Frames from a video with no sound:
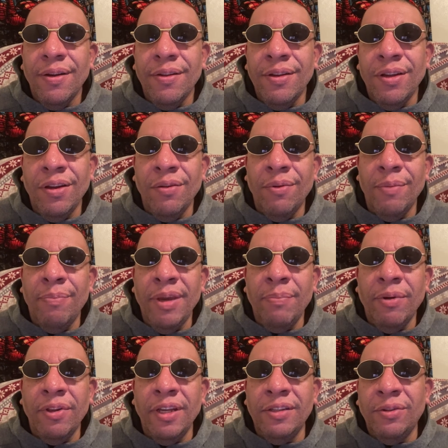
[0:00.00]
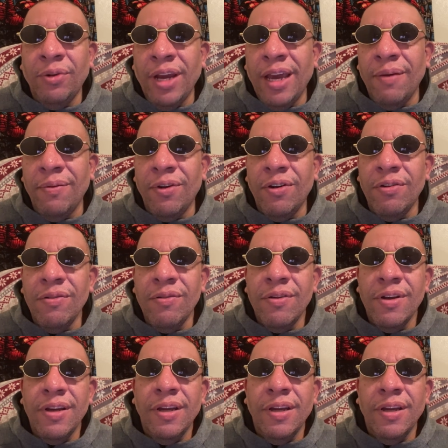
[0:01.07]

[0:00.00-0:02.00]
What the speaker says: you know, when people, they travel,